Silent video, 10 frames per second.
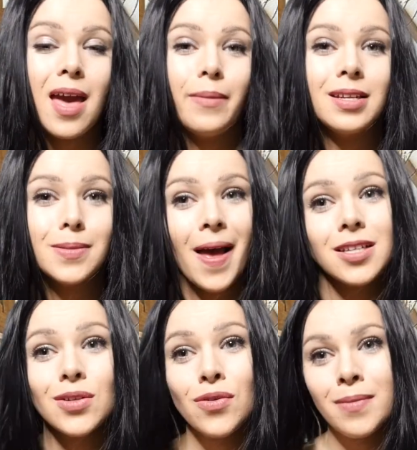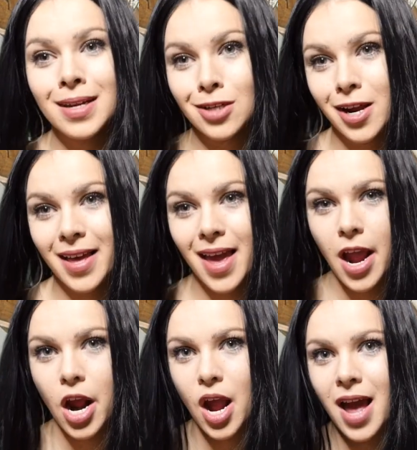And especially with my dark hair,